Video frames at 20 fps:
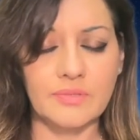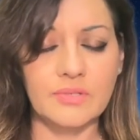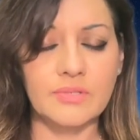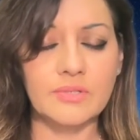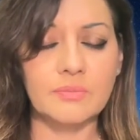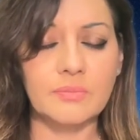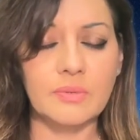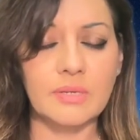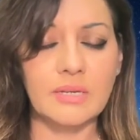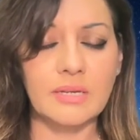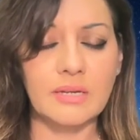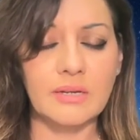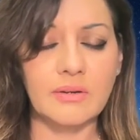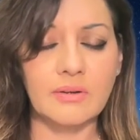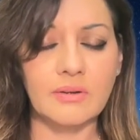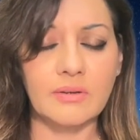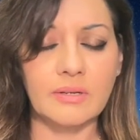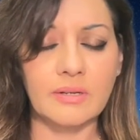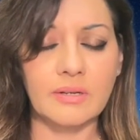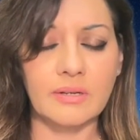to be here
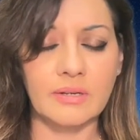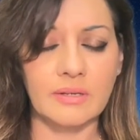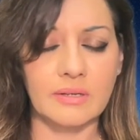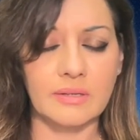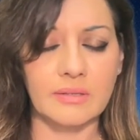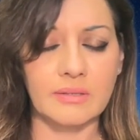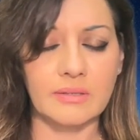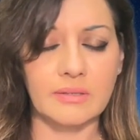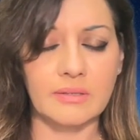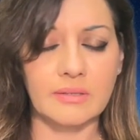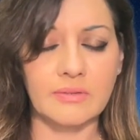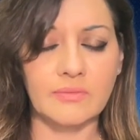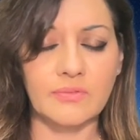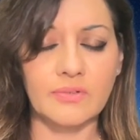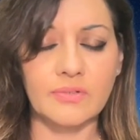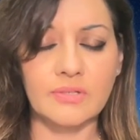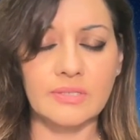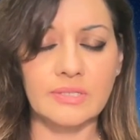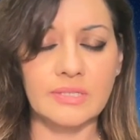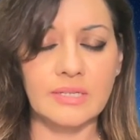on earth, and if
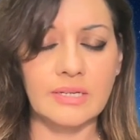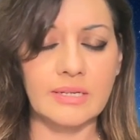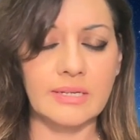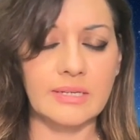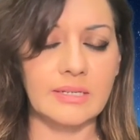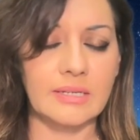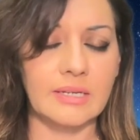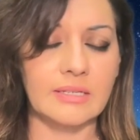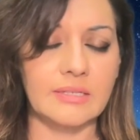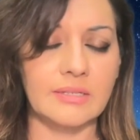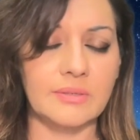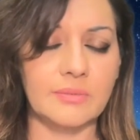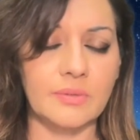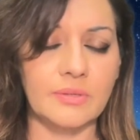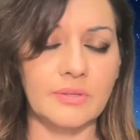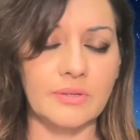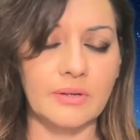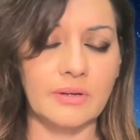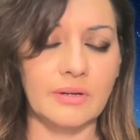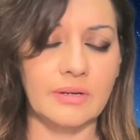you stay connected
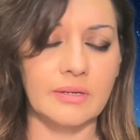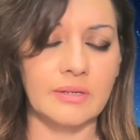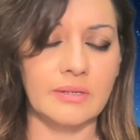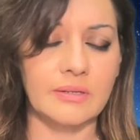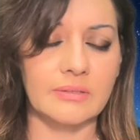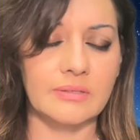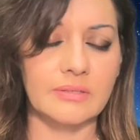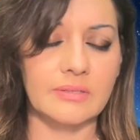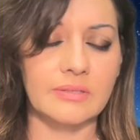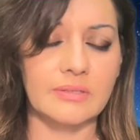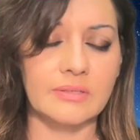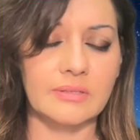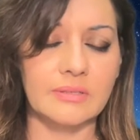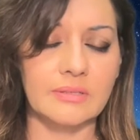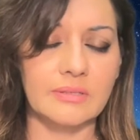with your heart,